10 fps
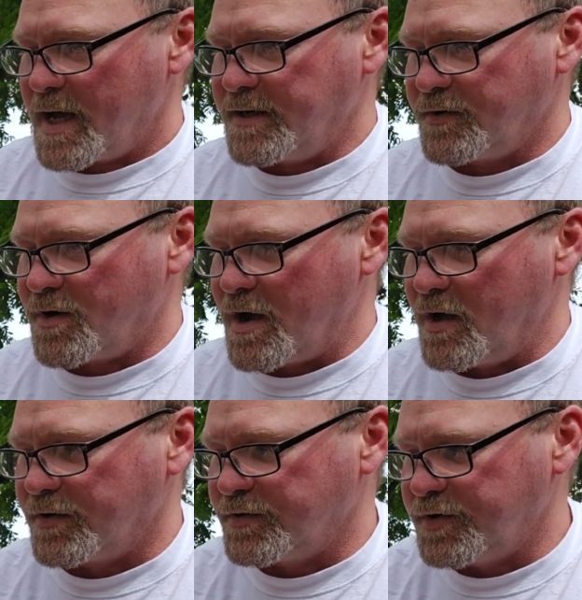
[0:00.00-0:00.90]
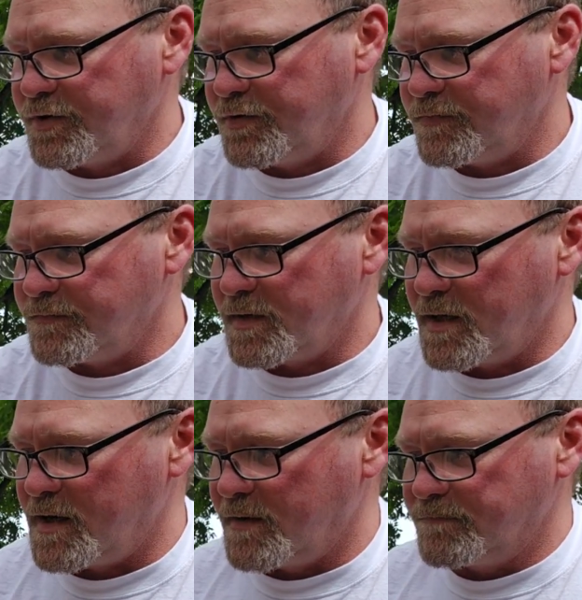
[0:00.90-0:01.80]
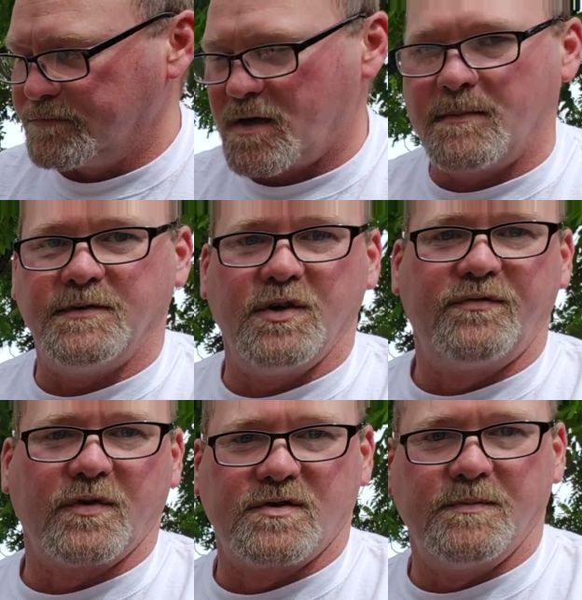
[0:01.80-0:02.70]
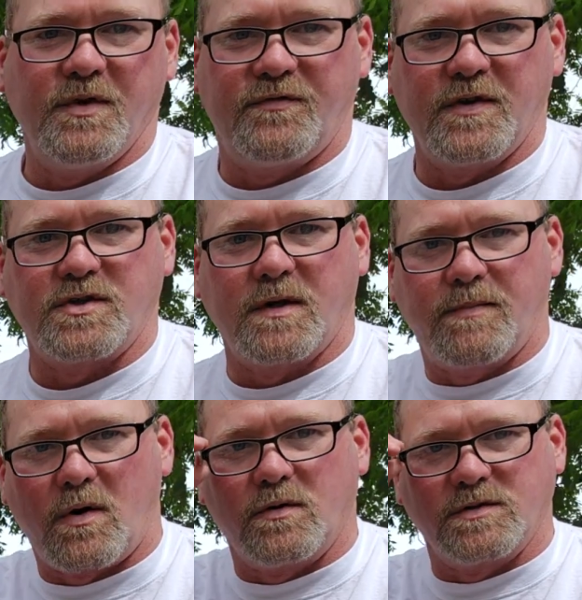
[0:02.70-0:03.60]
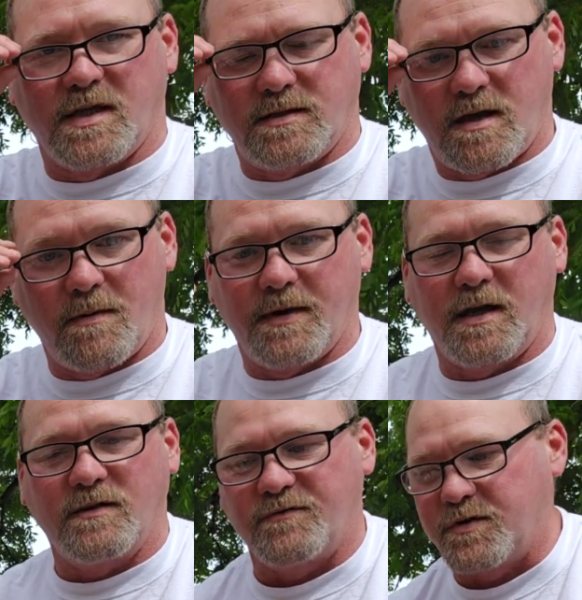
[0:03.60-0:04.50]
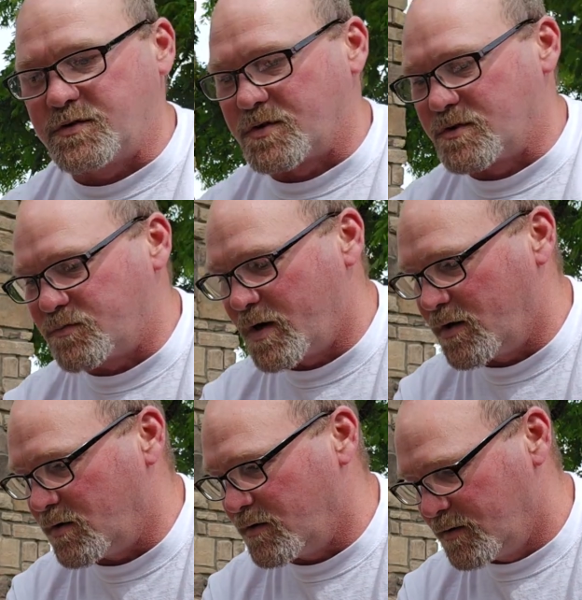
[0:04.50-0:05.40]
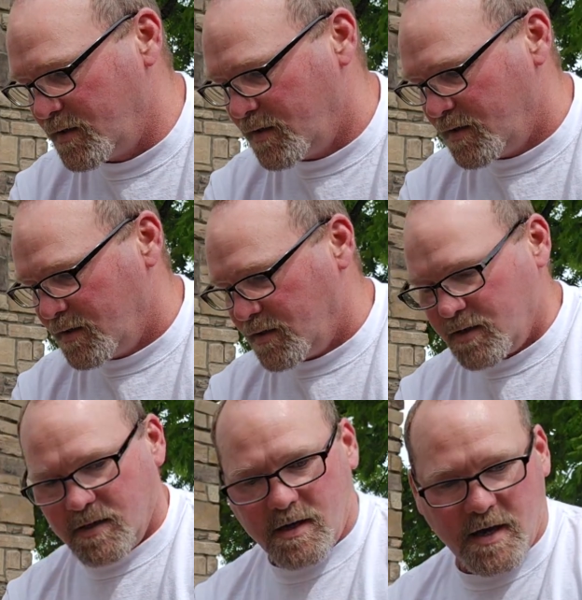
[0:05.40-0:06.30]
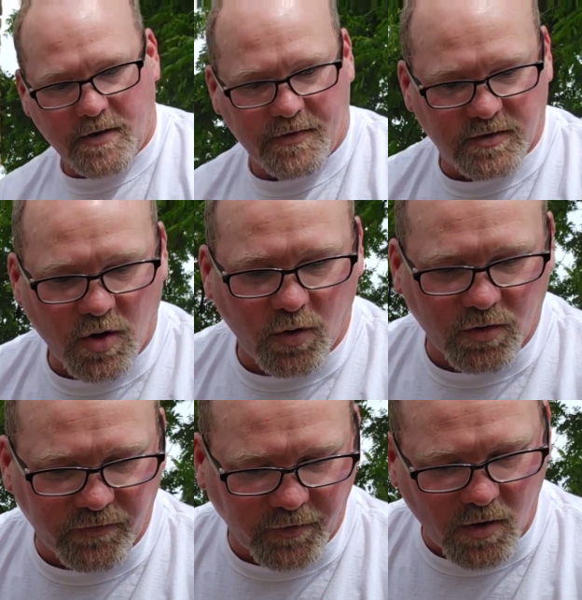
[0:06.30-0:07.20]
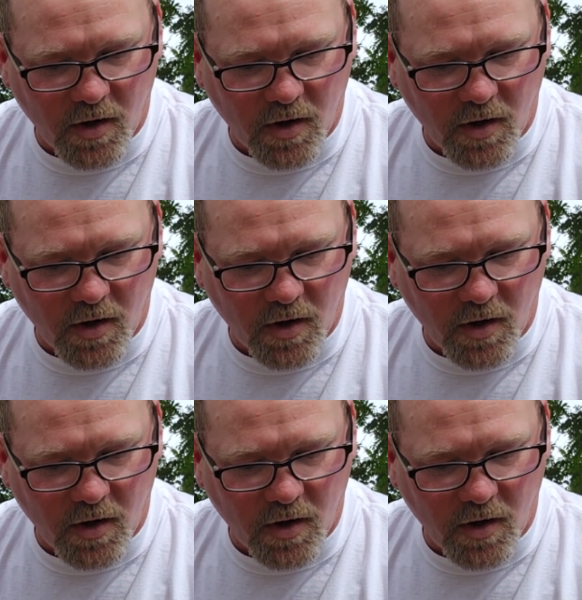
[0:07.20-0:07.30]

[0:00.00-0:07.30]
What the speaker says: I don't know how to do. I'm due for some new fishing poles. That's coming in the future as well. The total for